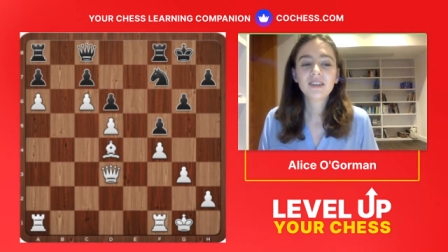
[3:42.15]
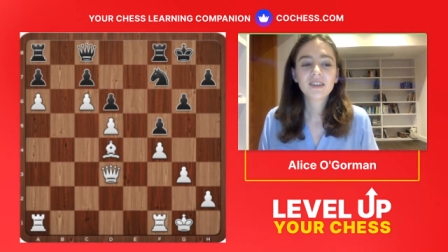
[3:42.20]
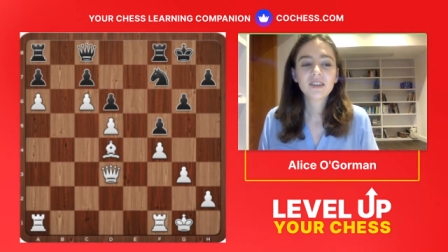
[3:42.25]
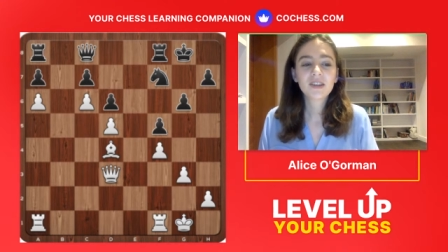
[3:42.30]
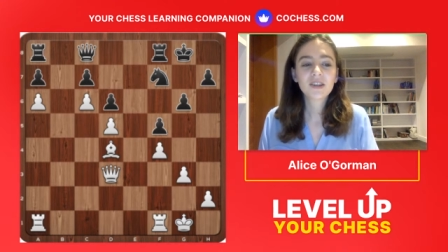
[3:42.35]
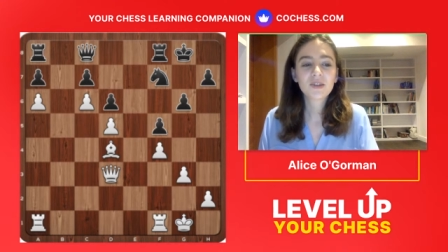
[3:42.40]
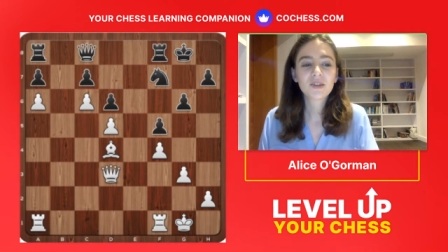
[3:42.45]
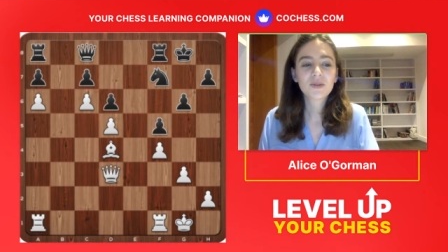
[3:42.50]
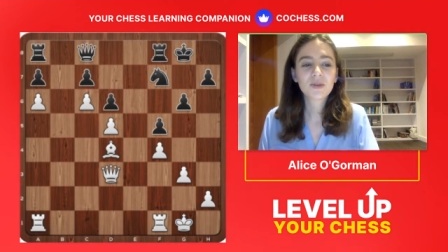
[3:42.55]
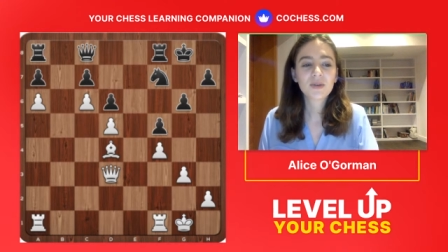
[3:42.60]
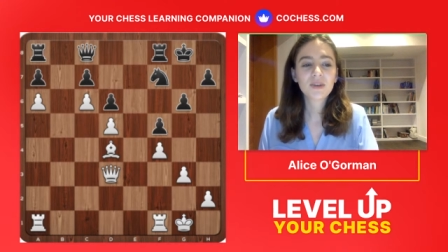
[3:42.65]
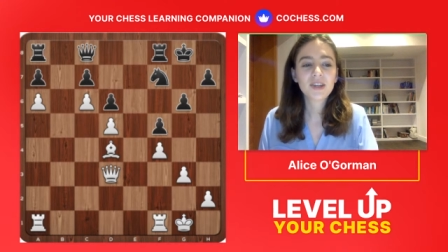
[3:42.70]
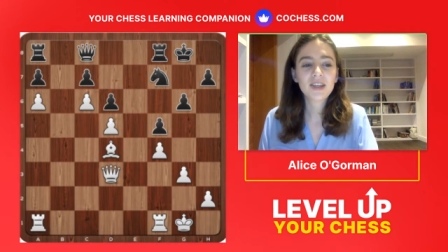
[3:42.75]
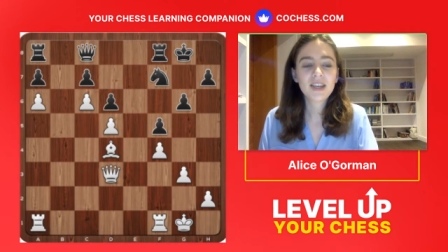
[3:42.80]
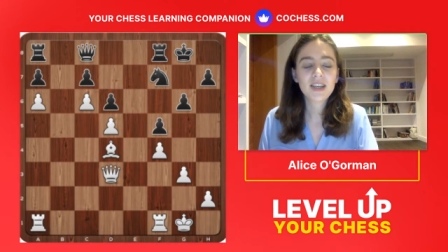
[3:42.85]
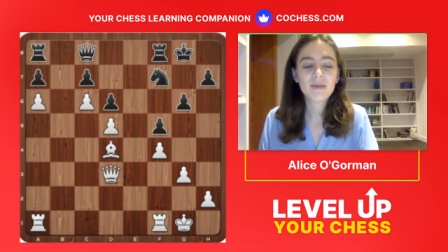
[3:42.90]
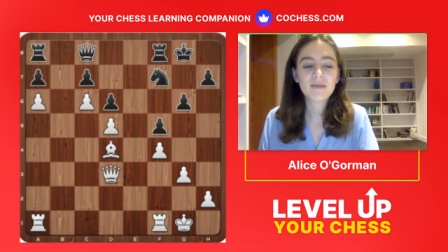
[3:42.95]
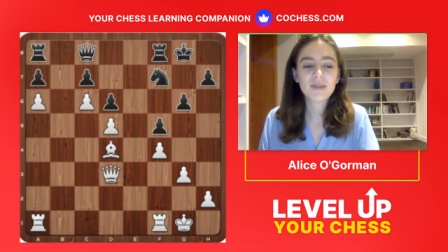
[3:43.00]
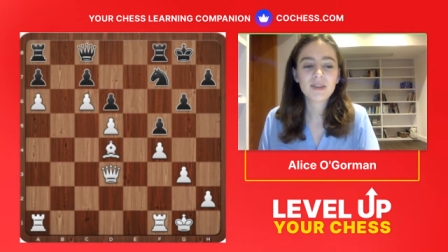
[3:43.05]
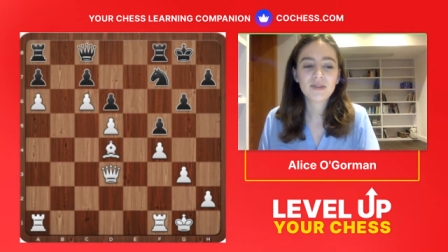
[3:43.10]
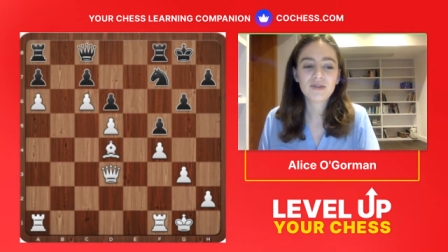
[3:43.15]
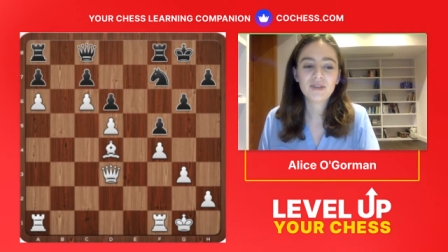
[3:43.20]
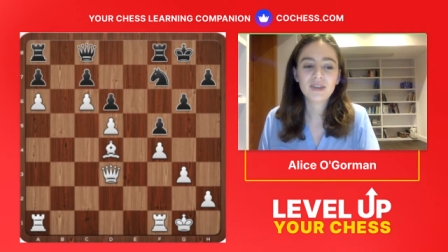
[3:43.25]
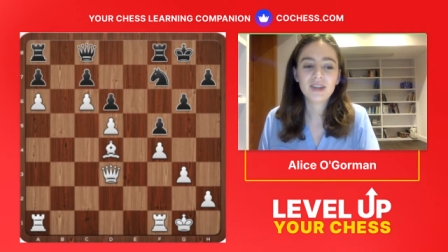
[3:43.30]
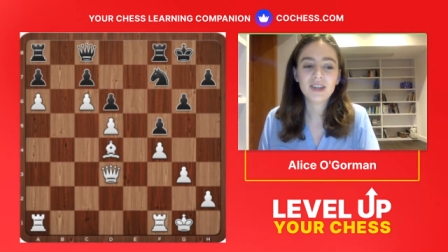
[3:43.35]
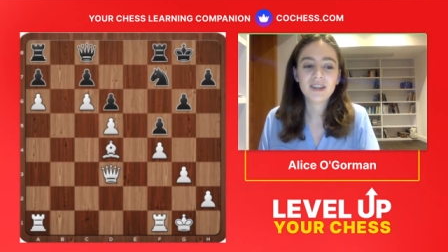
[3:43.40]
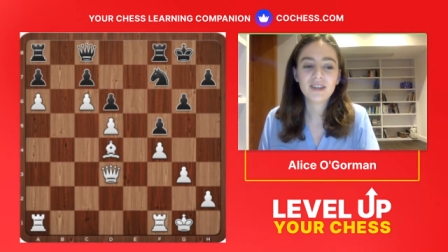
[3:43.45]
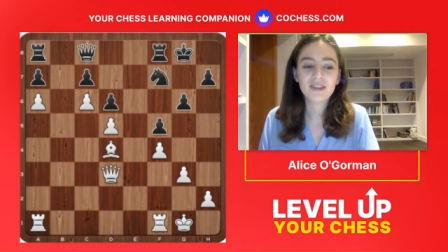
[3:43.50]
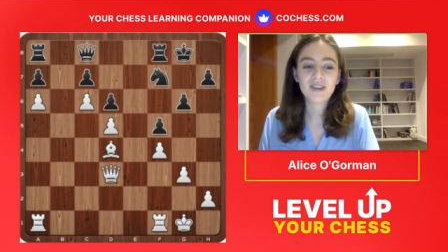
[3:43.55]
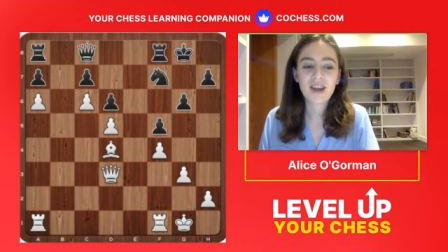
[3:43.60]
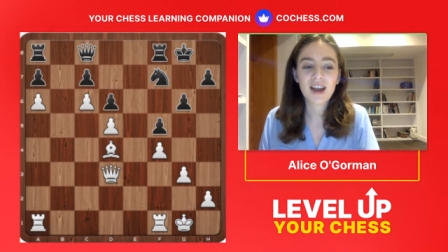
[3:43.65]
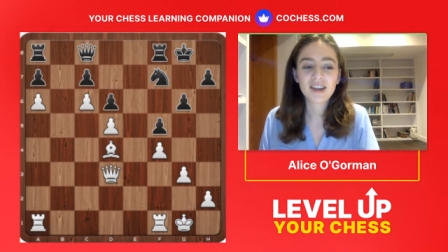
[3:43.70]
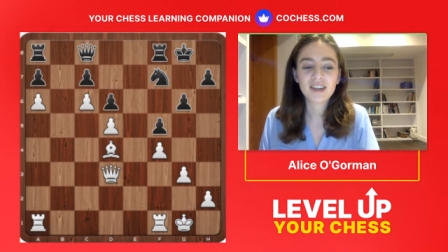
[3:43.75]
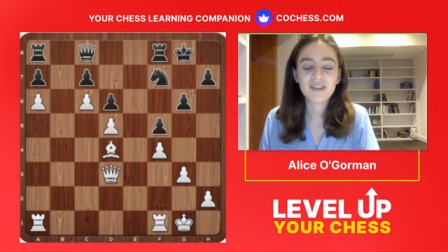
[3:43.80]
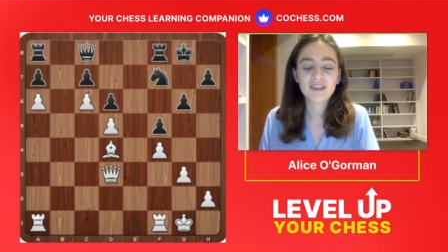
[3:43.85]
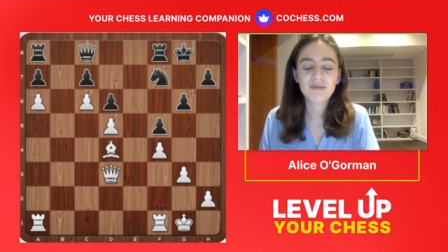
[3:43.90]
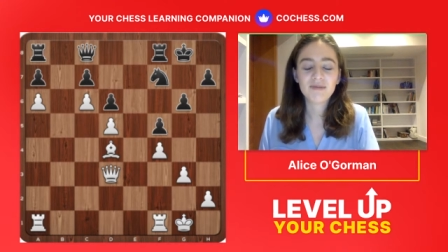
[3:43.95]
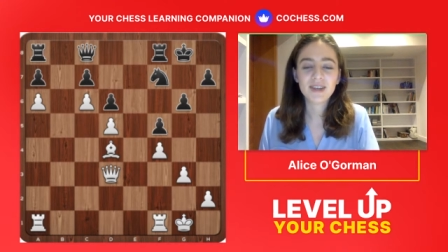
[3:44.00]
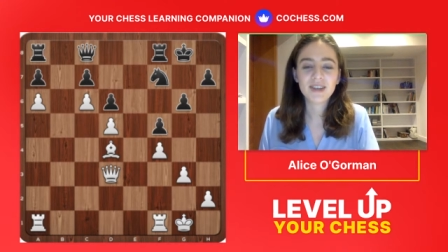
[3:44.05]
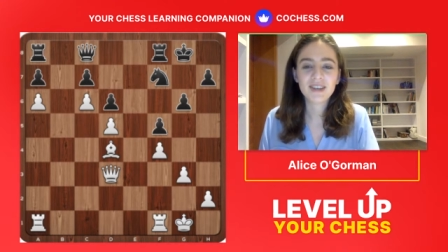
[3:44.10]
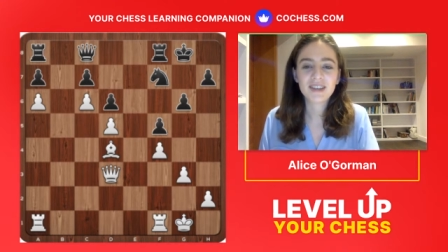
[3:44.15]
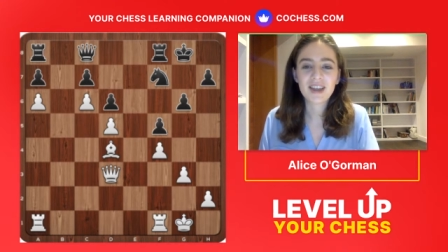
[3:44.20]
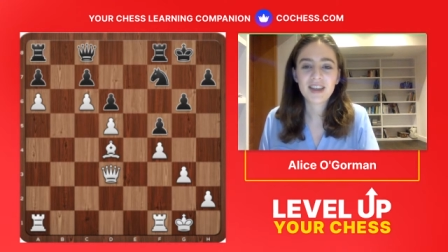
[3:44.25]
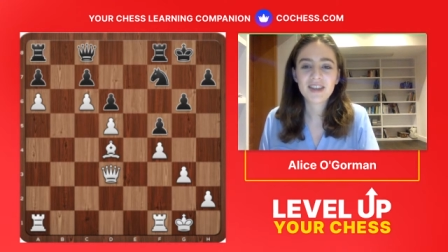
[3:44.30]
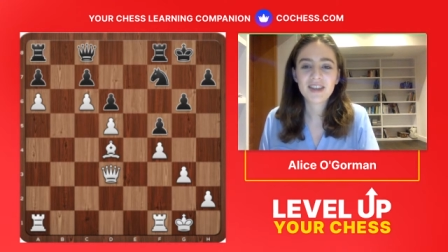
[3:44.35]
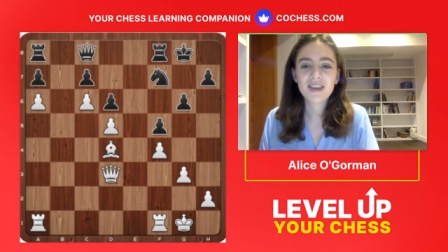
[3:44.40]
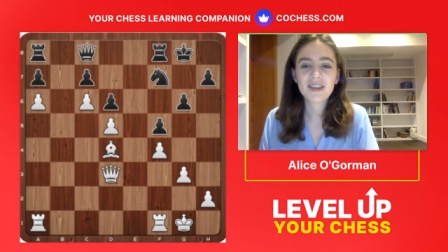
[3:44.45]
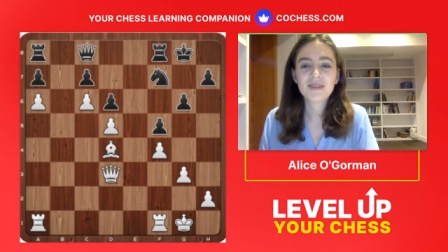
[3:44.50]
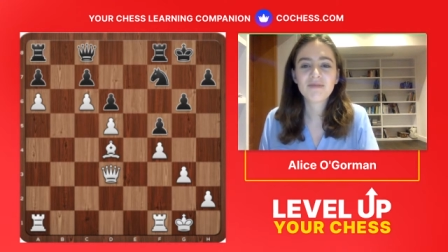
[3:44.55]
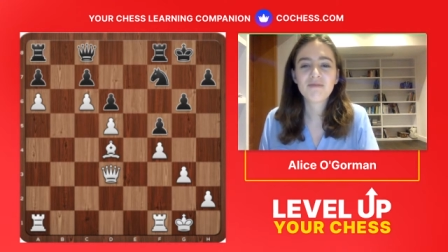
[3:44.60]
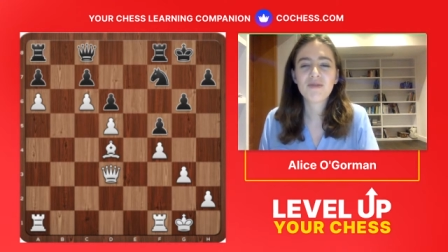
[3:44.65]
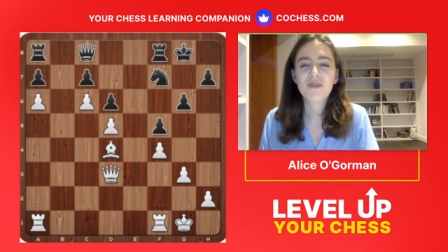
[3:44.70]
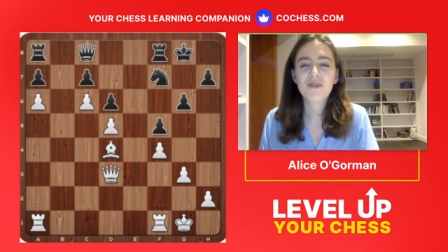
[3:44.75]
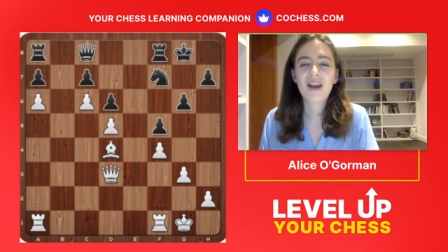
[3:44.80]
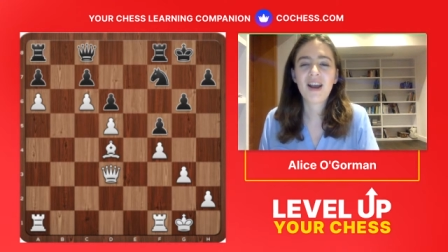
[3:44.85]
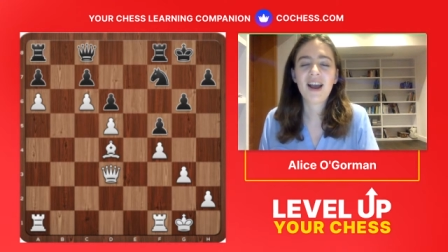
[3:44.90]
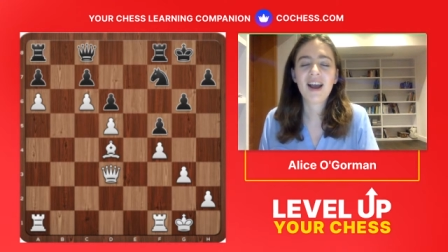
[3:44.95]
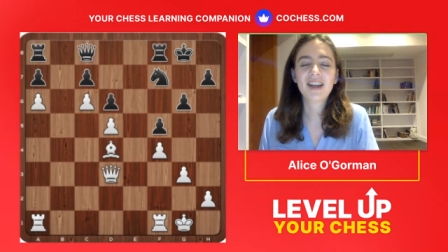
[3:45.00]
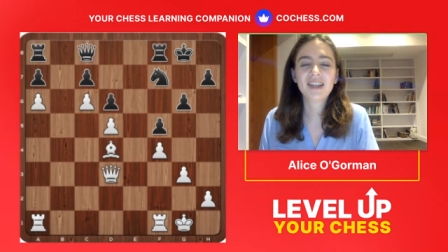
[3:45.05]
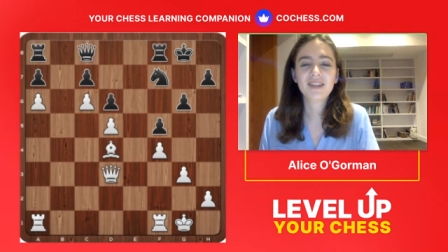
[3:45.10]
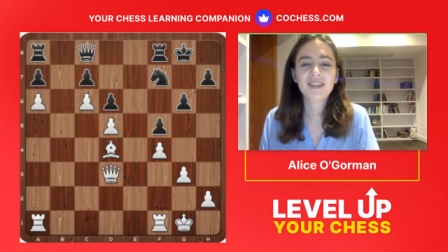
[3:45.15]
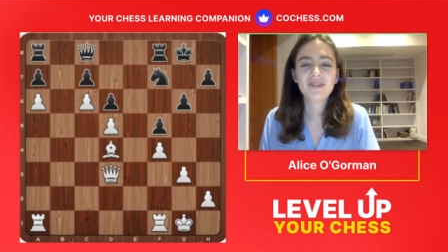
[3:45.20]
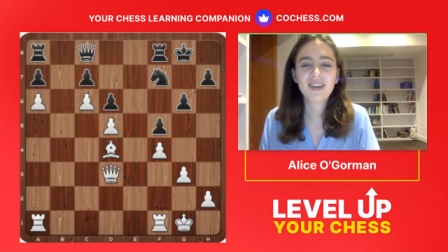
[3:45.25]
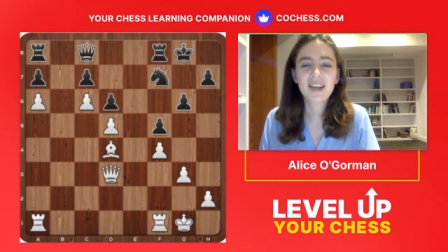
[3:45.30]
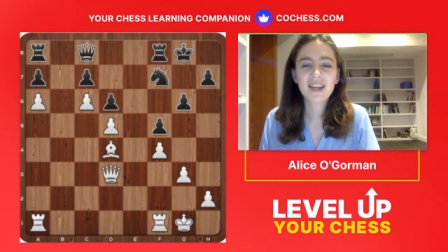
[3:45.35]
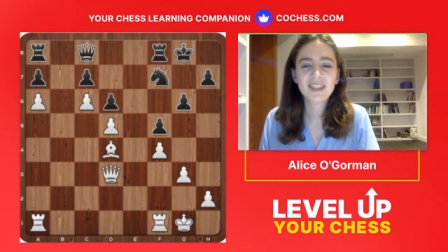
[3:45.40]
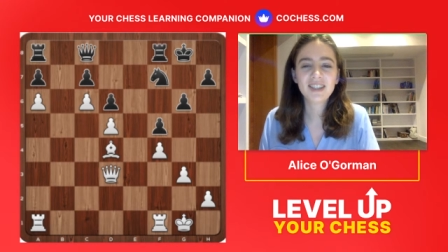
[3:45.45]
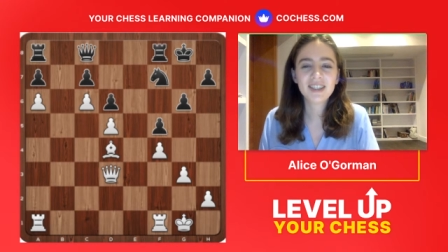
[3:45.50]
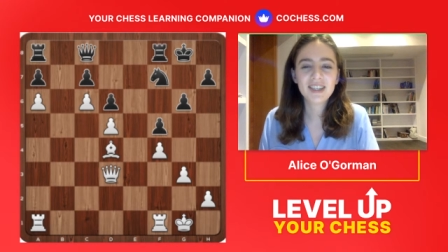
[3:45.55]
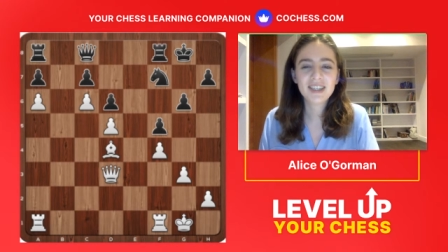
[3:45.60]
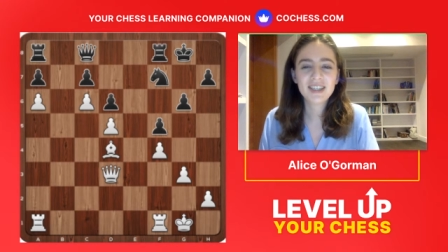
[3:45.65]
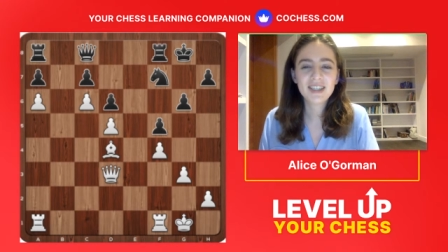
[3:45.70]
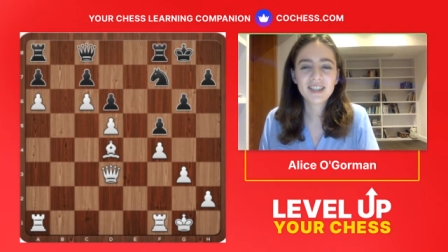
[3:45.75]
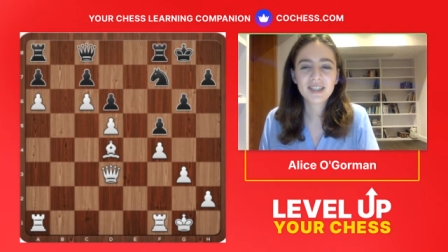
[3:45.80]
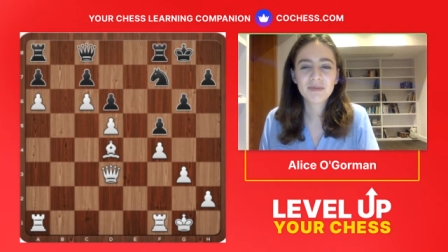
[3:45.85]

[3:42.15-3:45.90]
because we want to keep this really interactive, because I think the more active a lesson is,